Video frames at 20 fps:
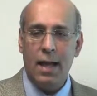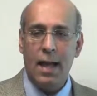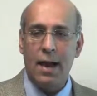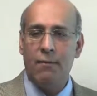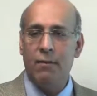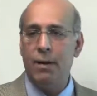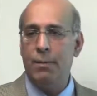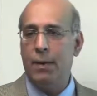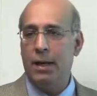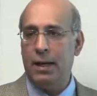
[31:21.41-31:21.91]

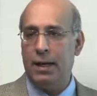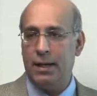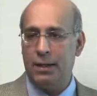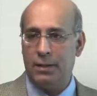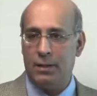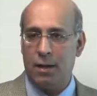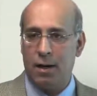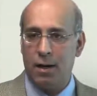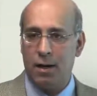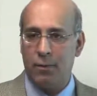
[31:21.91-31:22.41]
everybody
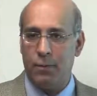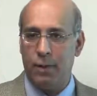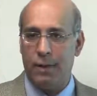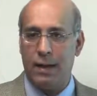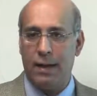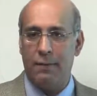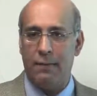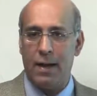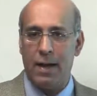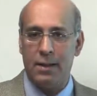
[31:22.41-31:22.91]
gets started with
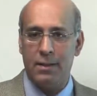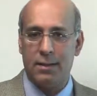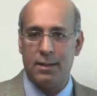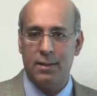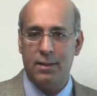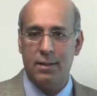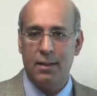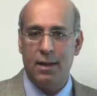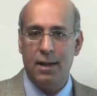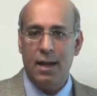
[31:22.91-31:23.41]

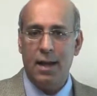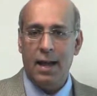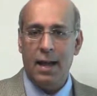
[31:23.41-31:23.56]
Avastin,